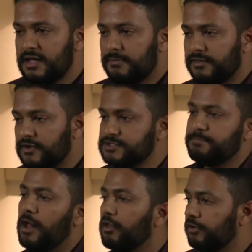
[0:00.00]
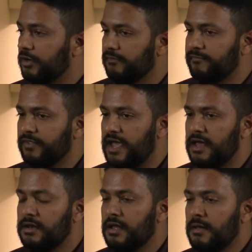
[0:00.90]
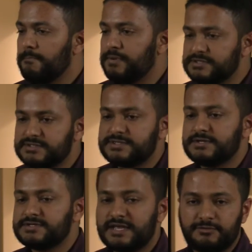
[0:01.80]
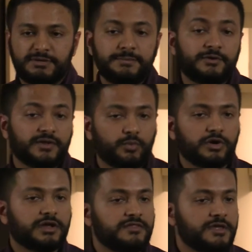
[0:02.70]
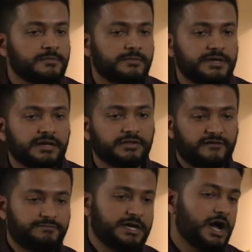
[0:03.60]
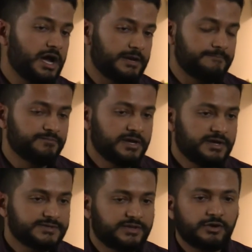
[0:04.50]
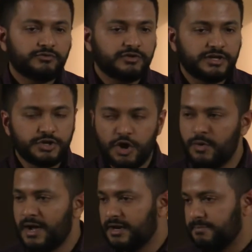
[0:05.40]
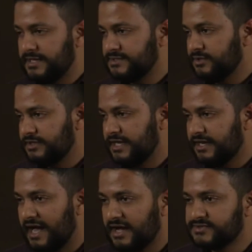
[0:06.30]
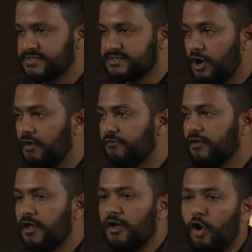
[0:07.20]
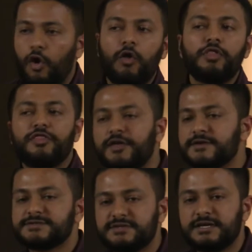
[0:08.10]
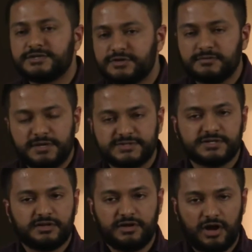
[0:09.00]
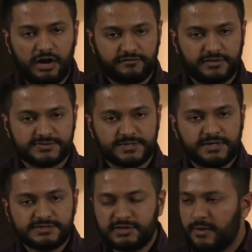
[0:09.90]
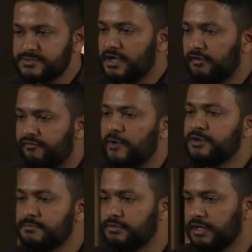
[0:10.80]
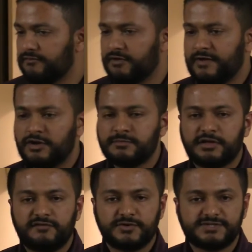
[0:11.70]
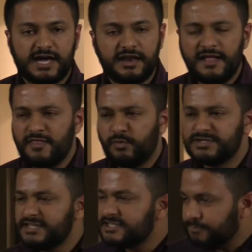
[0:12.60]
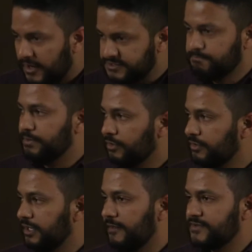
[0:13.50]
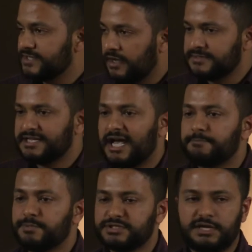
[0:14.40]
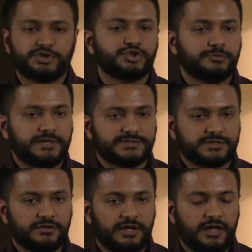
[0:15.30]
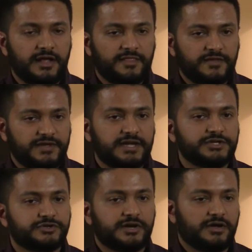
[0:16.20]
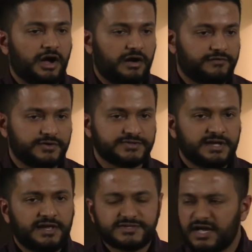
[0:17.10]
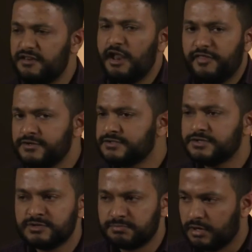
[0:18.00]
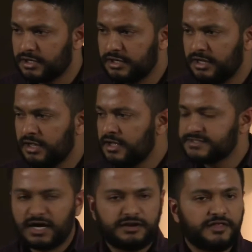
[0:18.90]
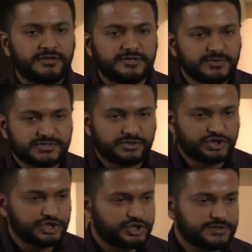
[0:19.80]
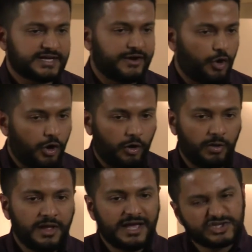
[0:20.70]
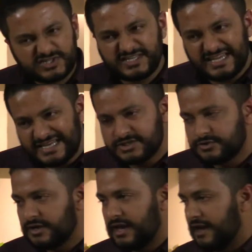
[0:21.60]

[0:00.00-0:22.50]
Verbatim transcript: But there's a bell curve, and businesses and the people that work in them are being left behind. So they don't really know how to basically take access of all the things that the internet basically offers. So that was our founding belief. Our founding belief was that we see this possibility, this untapped potential basically that the internet offers. It's got nothing to do with marketing. It's got nothing to do with search engines at all. It's just the internet at